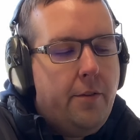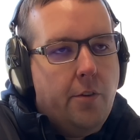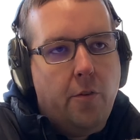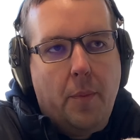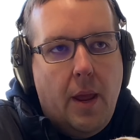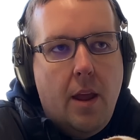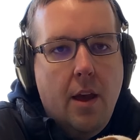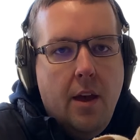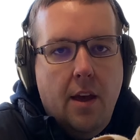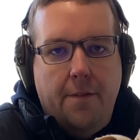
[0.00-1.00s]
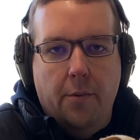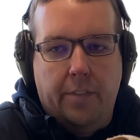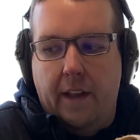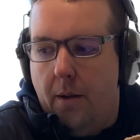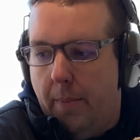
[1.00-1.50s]
So for me, if it was
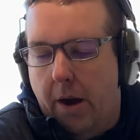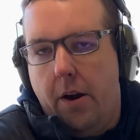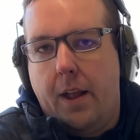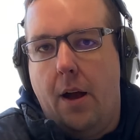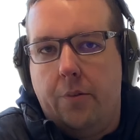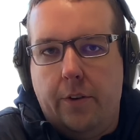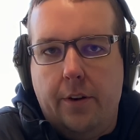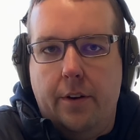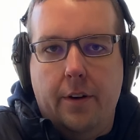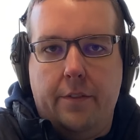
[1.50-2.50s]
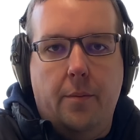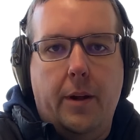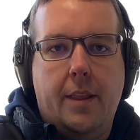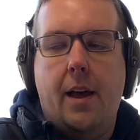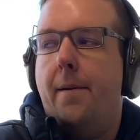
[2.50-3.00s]
like an Ibarra counter or something
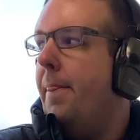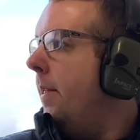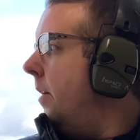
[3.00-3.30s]
like that,